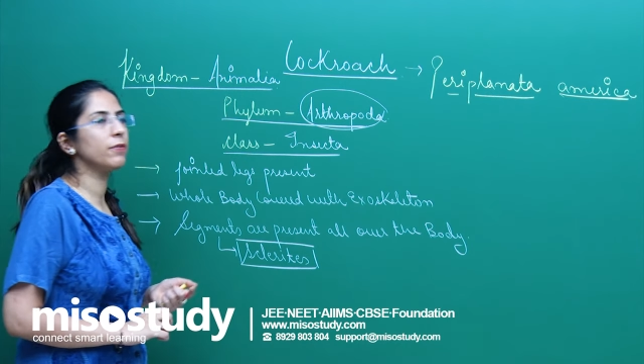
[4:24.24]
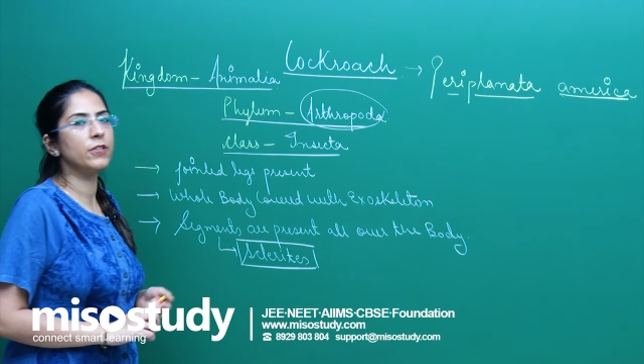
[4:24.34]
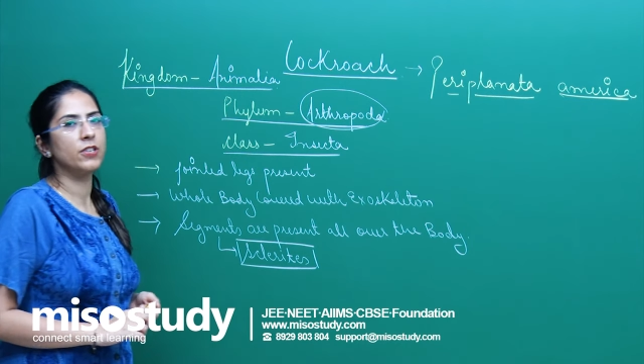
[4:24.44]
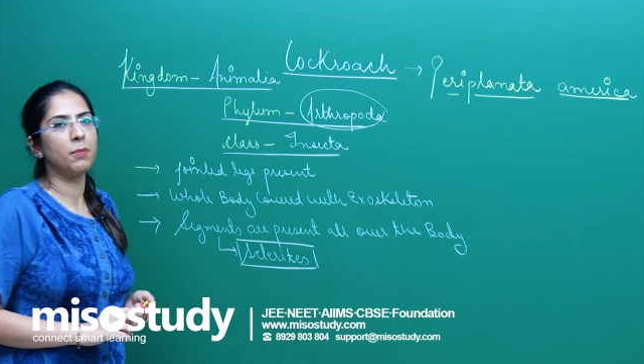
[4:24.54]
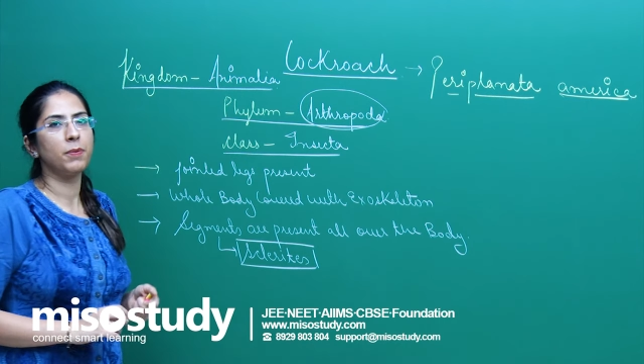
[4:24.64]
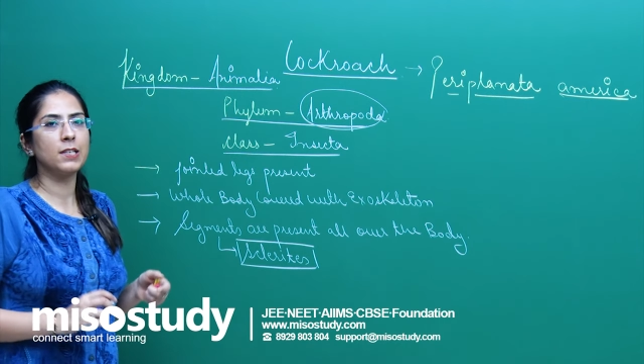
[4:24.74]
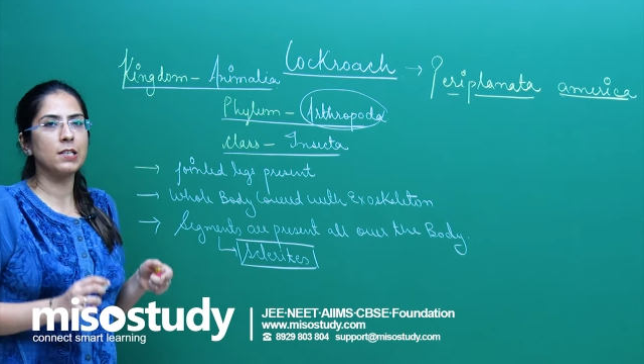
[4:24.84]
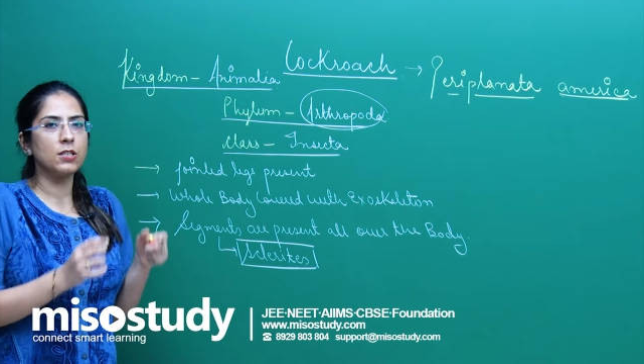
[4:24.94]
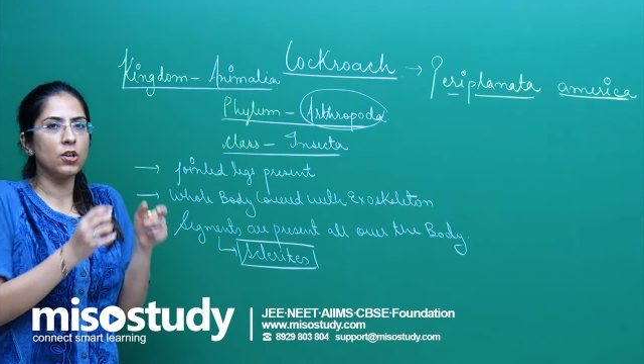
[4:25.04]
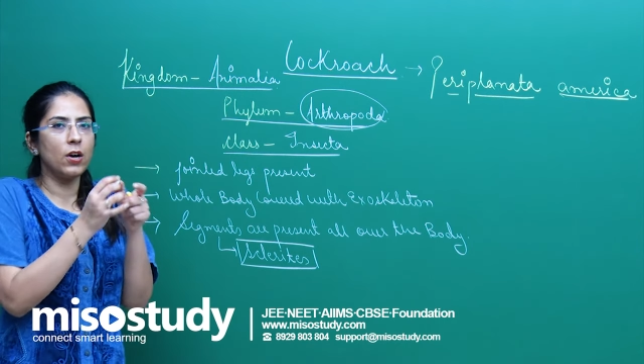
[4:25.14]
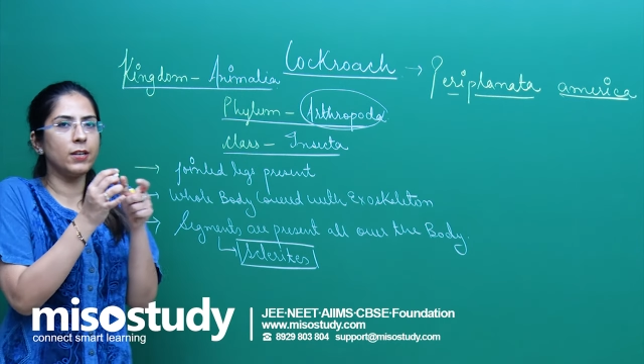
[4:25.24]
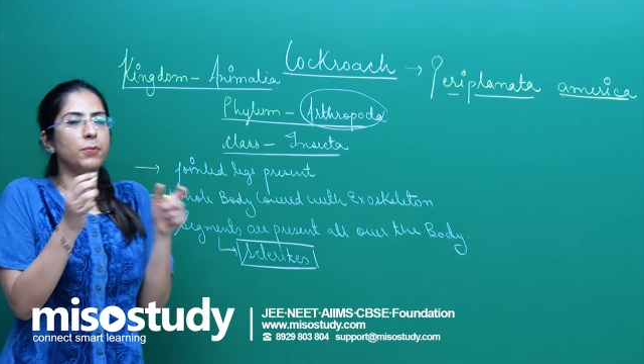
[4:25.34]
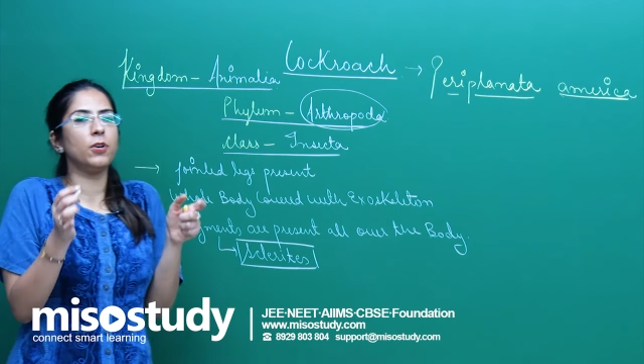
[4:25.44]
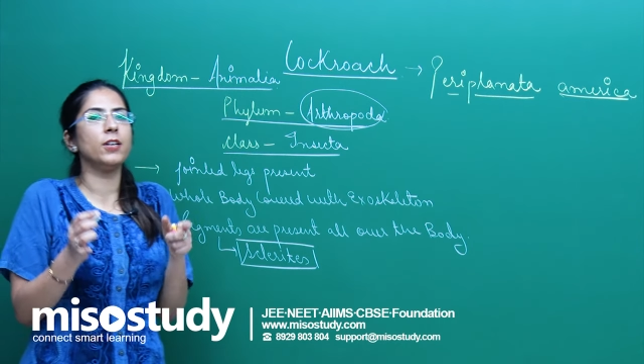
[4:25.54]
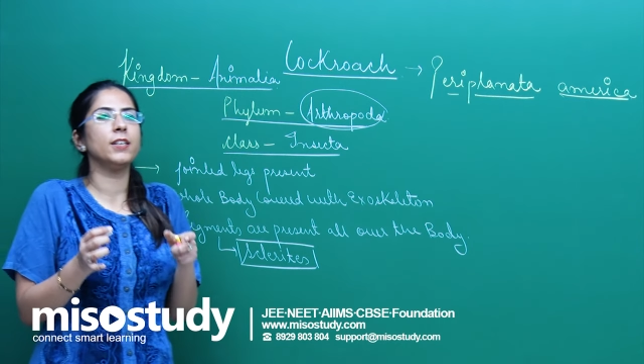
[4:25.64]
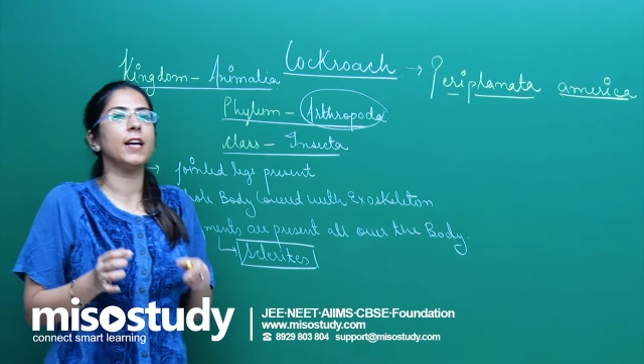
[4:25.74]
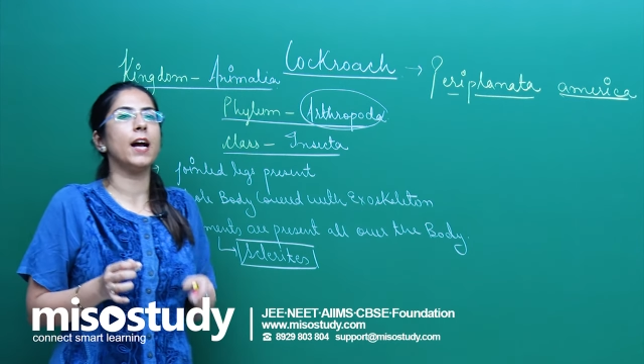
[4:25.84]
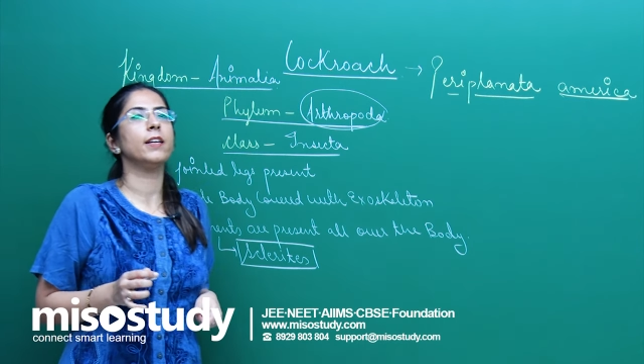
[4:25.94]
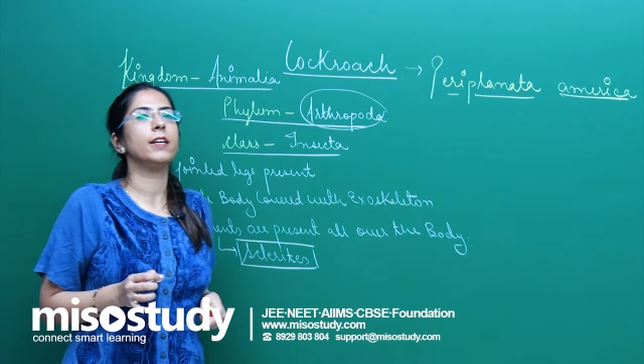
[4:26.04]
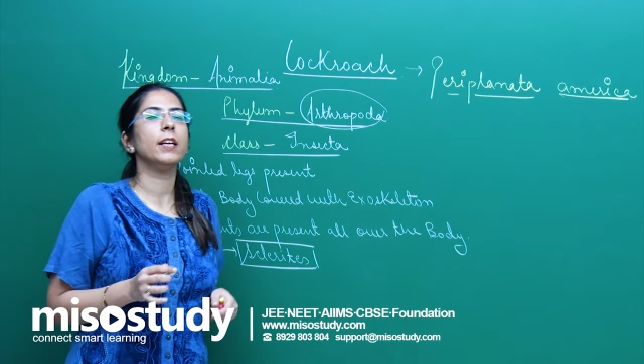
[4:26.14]
which are present on a broader
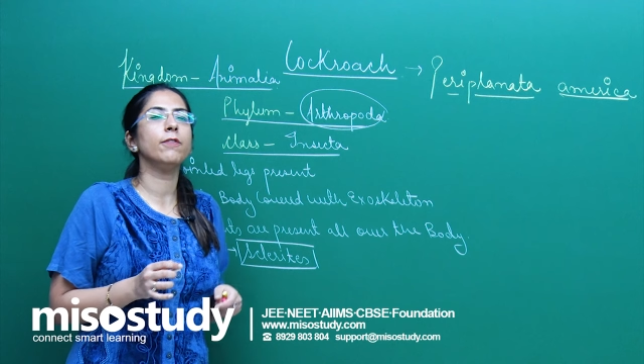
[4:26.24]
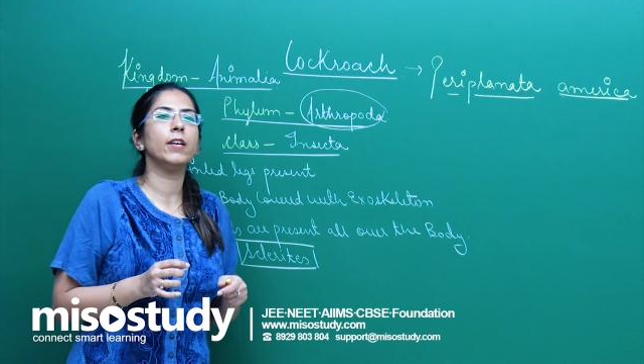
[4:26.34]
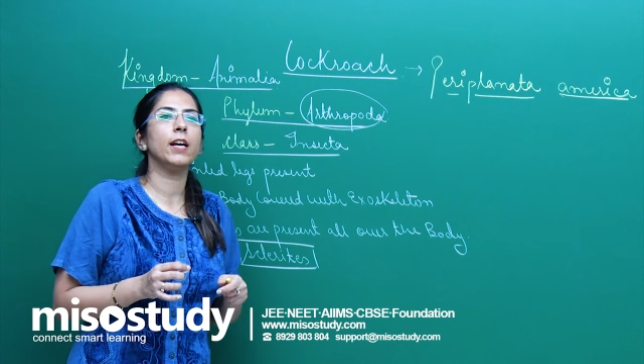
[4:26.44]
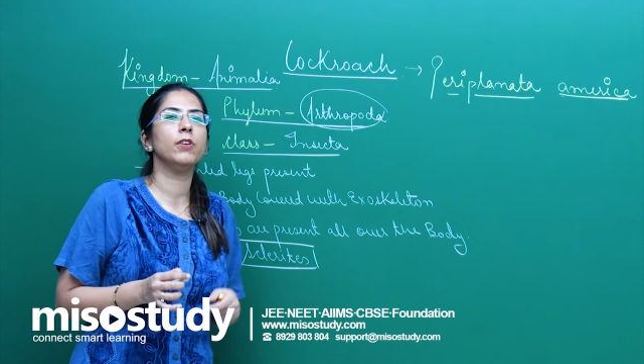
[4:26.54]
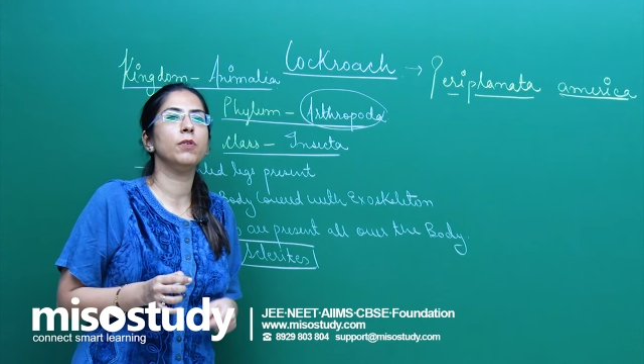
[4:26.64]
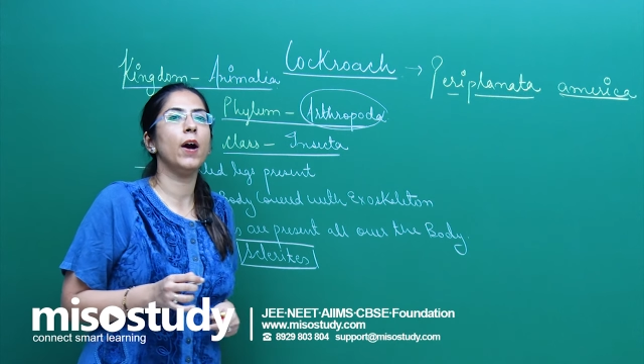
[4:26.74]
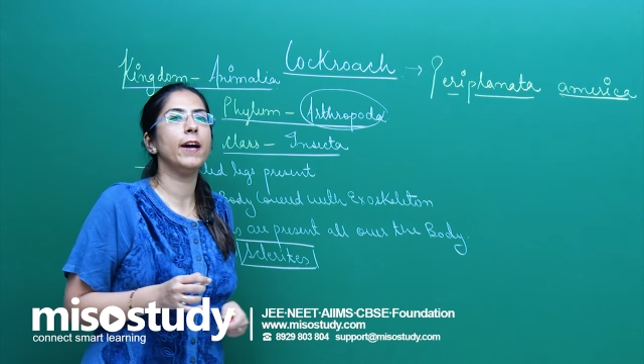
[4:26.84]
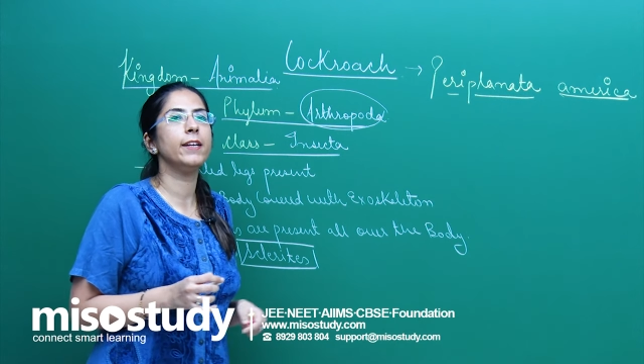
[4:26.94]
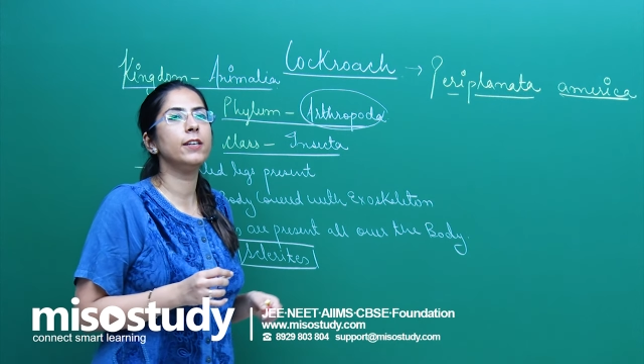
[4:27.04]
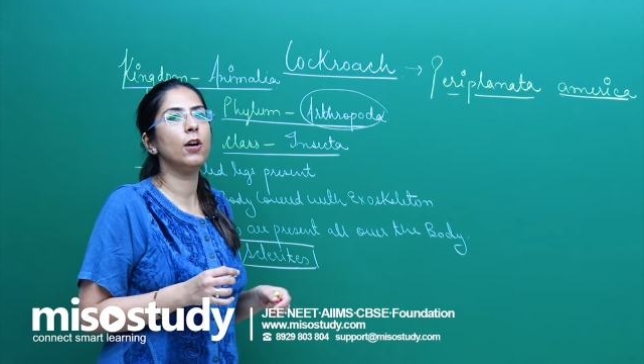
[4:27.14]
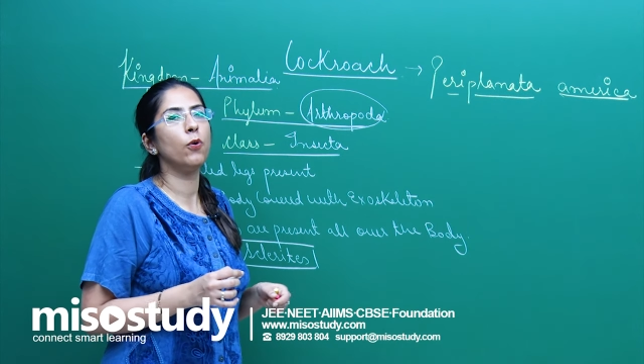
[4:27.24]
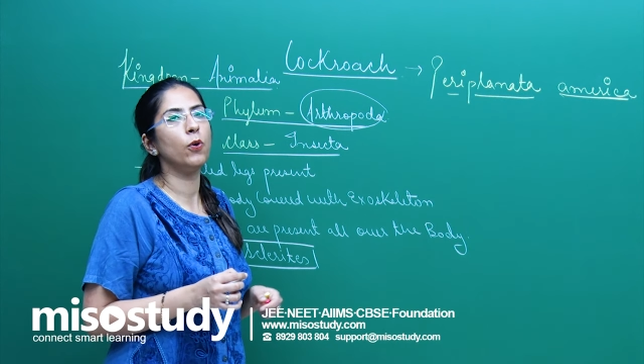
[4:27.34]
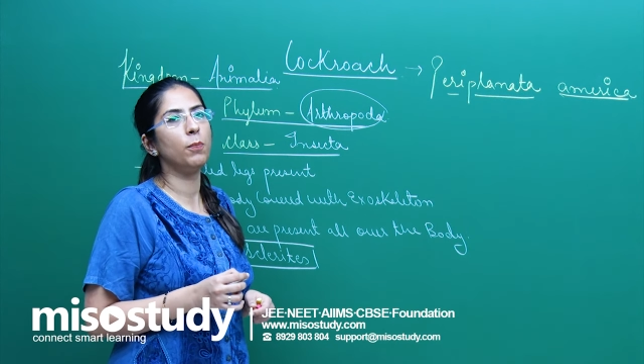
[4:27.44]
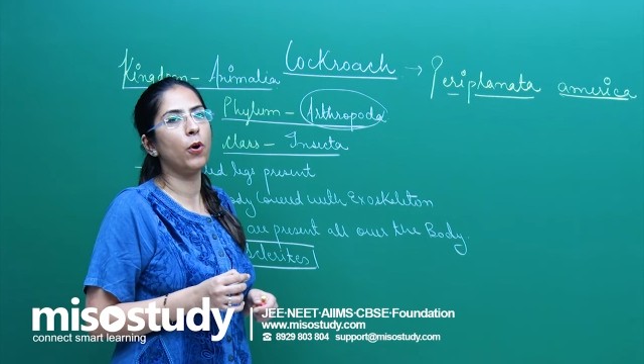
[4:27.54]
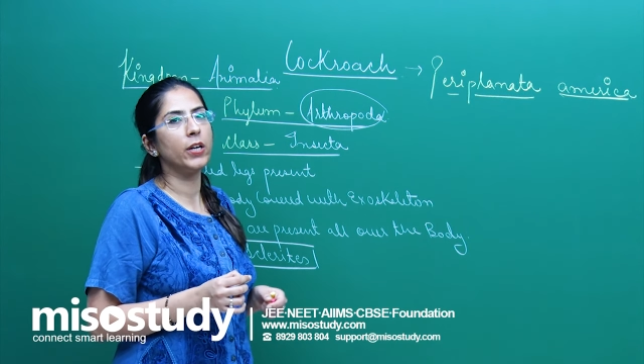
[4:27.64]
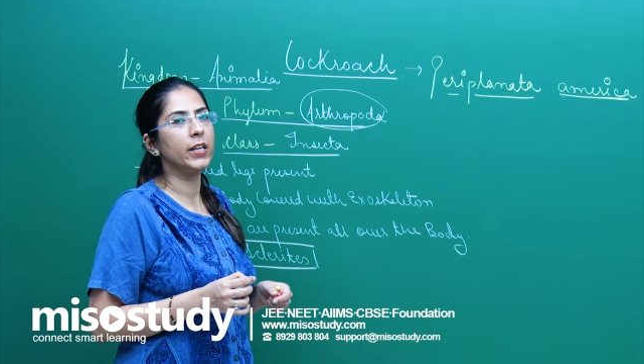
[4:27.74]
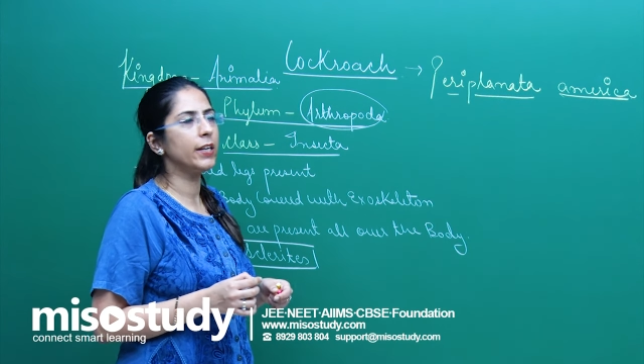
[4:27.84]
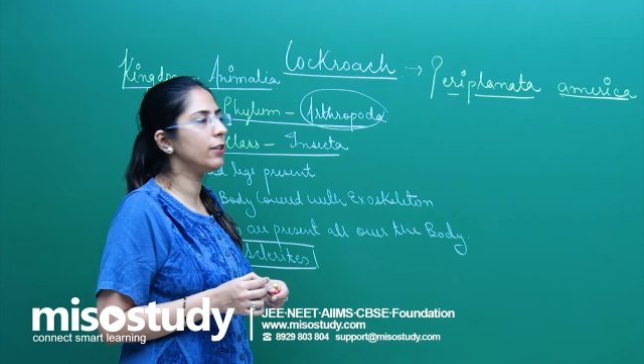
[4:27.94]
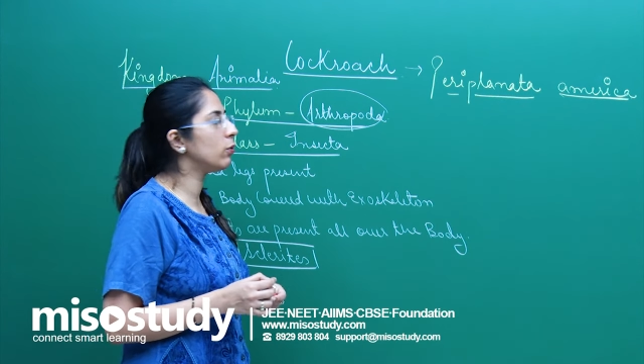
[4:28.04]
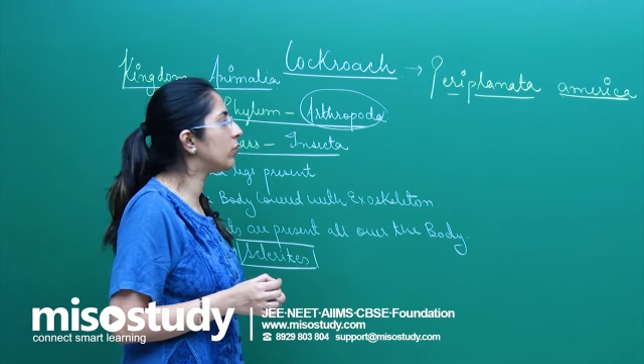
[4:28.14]
category, we have divided the whole
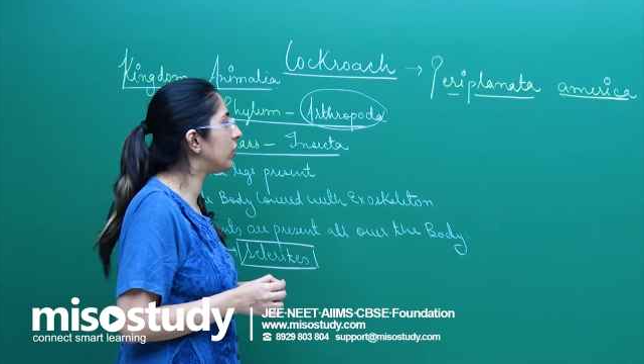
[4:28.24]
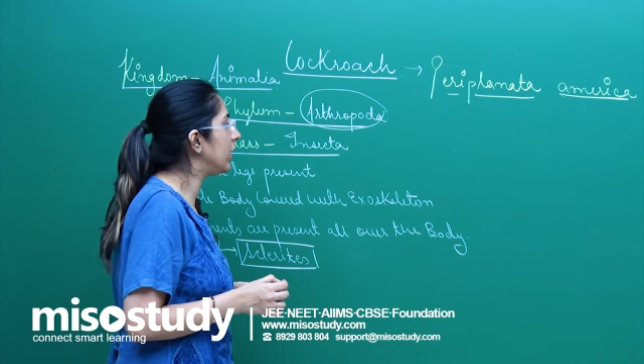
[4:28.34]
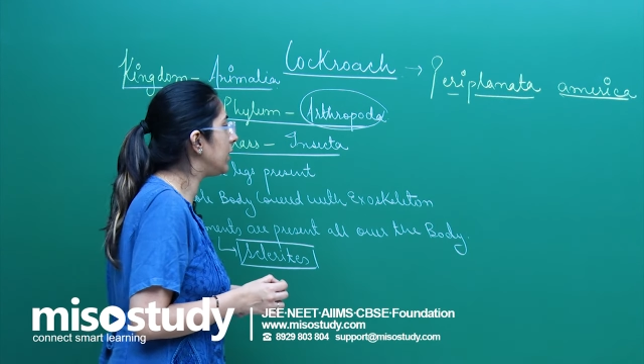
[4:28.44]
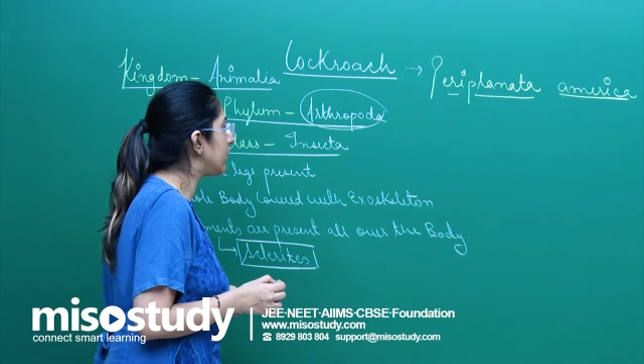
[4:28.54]
body into three